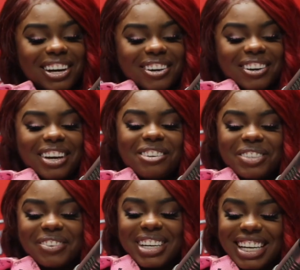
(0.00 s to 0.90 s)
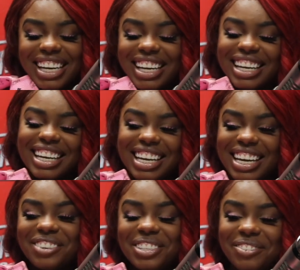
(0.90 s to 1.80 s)
So it was fun.
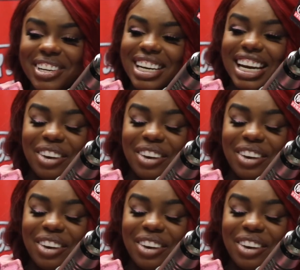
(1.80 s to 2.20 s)
It was fun.